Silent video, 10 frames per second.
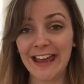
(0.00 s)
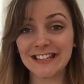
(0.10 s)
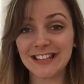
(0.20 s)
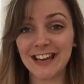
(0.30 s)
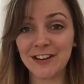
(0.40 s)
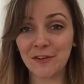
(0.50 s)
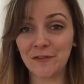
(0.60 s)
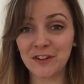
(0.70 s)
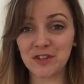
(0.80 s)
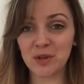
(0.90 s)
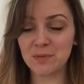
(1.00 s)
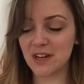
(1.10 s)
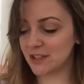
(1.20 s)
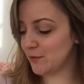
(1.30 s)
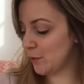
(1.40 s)
Is that enough finished
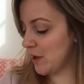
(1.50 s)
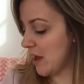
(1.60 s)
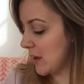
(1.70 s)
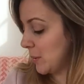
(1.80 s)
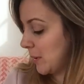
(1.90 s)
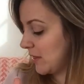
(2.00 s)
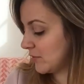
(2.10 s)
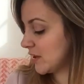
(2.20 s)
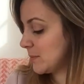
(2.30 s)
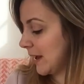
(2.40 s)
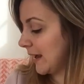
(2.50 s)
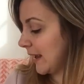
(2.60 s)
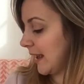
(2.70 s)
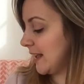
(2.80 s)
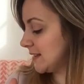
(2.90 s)
objects for you? Three
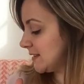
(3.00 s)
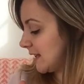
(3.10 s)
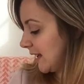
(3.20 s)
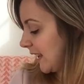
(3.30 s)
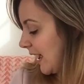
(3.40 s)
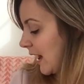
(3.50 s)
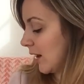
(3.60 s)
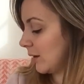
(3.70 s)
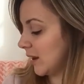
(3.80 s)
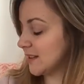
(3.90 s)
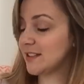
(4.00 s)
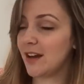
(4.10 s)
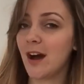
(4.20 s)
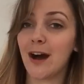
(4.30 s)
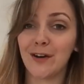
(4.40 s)
blankets, a cowl, a
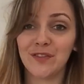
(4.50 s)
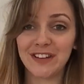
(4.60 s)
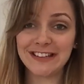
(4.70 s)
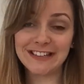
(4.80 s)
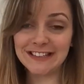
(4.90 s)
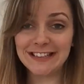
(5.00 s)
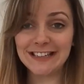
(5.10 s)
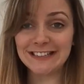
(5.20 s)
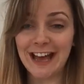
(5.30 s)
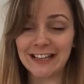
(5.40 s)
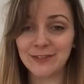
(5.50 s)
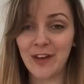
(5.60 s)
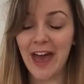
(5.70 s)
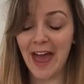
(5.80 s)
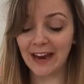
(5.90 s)
scarf, six hats
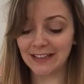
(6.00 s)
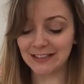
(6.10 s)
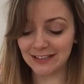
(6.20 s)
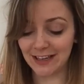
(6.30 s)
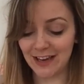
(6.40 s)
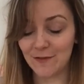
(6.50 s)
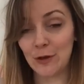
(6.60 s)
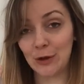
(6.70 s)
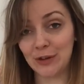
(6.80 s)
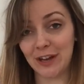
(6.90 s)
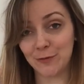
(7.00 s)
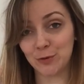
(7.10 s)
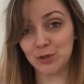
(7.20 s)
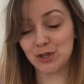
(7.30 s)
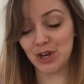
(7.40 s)
for eggs, even though I only had
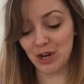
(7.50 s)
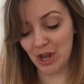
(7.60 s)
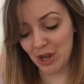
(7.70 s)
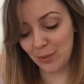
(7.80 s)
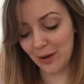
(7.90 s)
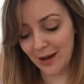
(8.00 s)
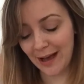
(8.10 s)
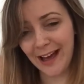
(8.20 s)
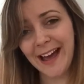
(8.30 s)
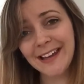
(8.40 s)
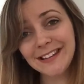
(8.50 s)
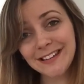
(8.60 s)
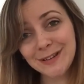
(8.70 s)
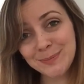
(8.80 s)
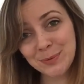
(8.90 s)
four to show you, and
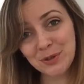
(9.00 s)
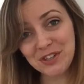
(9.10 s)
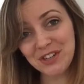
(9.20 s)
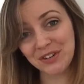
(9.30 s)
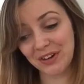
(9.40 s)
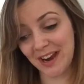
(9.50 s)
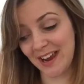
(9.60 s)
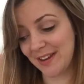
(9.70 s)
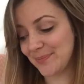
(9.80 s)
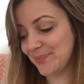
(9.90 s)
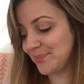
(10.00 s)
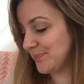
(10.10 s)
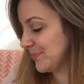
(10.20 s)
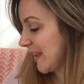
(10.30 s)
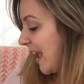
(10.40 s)
an embroidery.
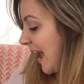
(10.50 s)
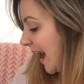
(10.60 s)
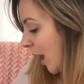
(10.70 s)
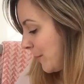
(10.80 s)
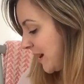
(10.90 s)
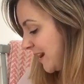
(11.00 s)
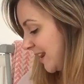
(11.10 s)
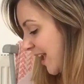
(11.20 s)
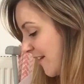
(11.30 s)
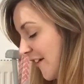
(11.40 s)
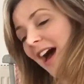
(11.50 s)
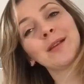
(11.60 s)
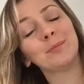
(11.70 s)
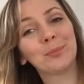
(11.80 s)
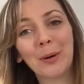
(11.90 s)
I mean, if I
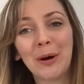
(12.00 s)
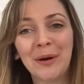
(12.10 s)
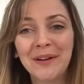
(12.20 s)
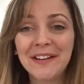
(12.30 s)
hadn't,